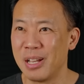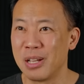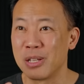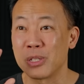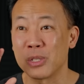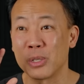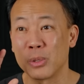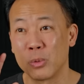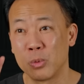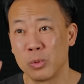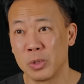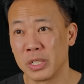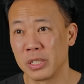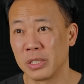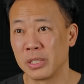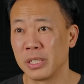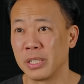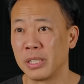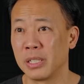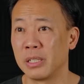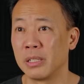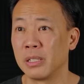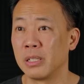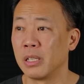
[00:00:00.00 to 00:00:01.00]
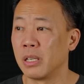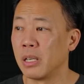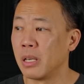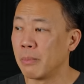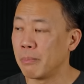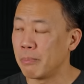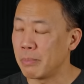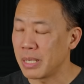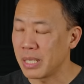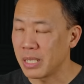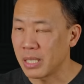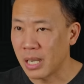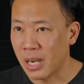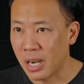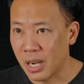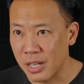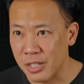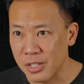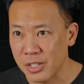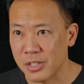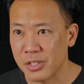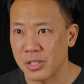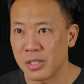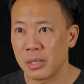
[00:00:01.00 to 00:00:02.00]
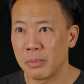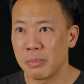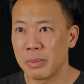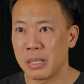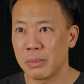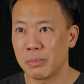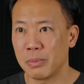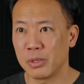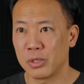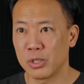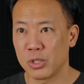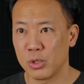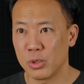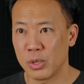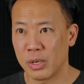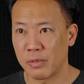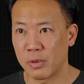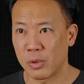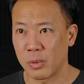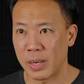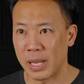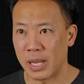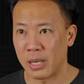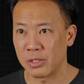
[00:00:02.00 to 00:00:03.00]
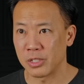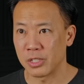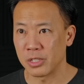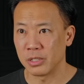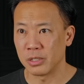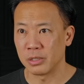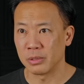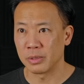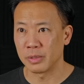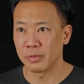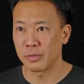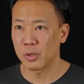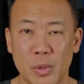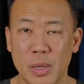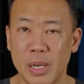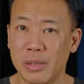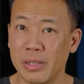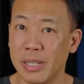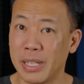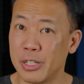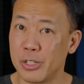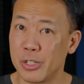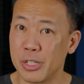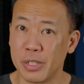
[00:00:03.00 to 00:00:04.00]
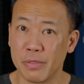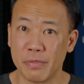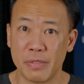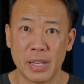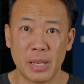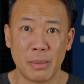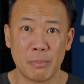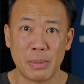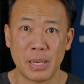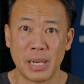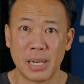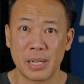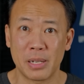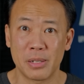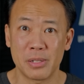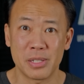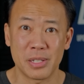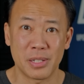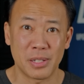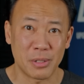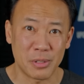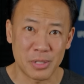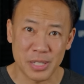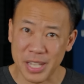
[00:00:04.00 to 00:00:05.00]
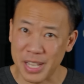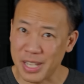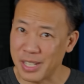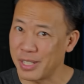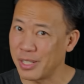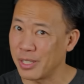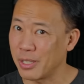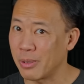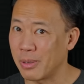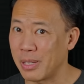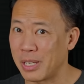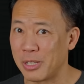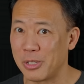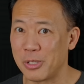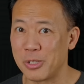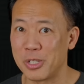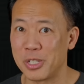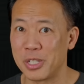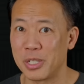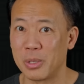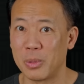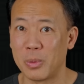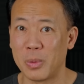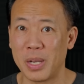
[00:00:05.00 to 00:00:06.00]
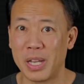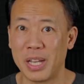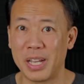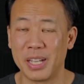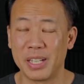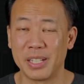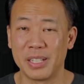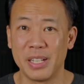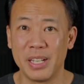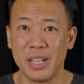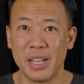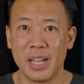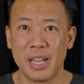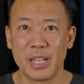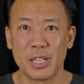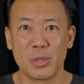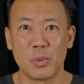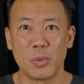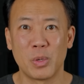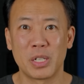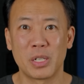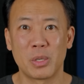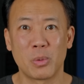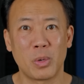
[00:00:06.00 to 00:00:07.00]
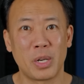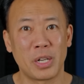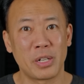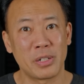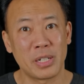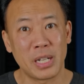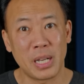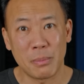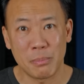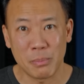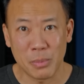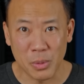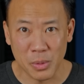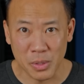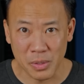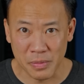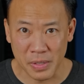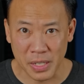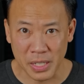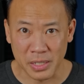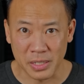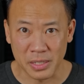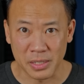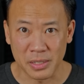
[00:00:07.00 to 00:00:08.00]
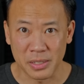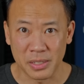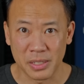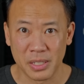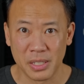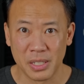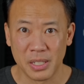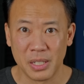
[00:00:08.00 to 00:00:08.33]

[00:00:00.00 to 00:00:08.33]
So really, be conscious of the people you have around you. If you're around energy vampires and they're taking your energy away and you wonder why you're not motivated,